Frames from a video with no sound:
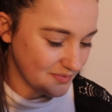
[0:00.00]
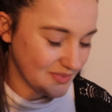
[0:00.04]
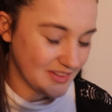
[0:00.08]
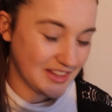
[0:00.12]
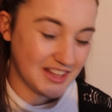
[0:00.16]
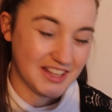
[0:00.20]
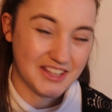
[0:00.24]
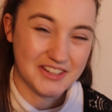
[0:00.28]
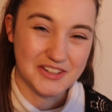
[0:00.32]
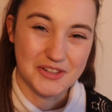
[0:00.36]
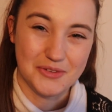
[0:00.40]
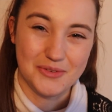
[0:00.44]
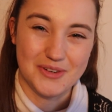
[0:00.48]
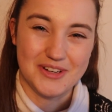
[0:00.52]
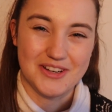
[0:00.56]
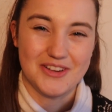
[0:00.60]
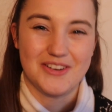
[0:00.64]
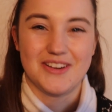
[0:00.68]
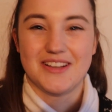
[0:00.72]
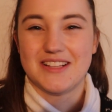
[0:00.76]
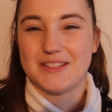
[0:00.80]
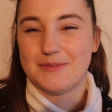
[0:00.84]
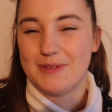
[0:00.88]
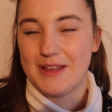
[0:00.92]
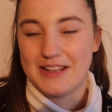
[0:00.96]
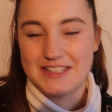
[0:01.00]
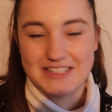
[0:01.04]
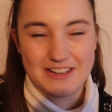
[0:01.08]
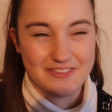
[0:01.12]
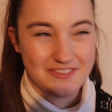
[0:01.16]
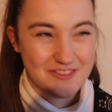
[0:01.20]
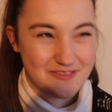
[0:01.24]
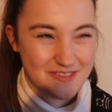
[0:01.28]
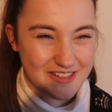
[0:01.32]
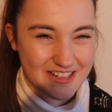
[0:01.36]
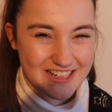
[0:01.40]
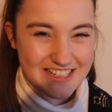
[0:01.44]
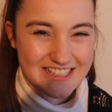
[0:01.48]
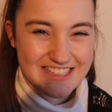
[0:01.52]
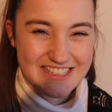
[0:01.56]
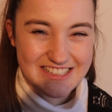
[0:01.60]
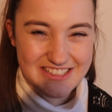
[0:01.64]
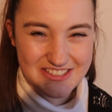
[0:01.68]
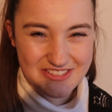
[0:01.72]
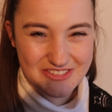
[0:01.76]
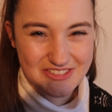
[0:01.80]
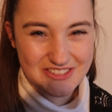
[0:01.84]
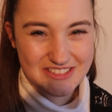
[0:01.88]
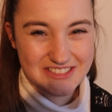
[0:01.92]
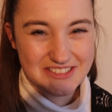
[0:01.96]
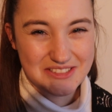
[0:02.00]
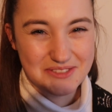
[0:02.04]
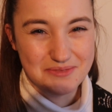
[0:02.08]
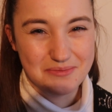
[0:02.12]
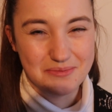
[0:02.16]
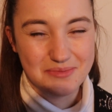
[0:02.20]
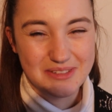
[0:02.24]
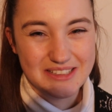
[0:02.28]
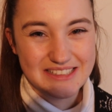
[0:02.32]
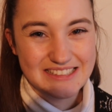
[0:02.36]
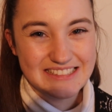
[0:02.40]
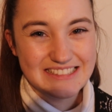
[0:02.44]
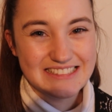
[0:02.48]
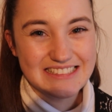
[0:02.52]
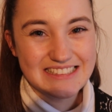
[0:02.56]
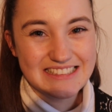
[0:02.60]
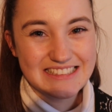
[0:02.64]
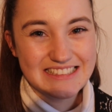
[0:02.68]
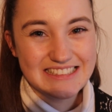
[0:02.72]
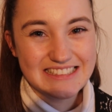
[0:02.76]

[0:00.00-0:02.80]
I know, we don't expect everybody to know all the numbers.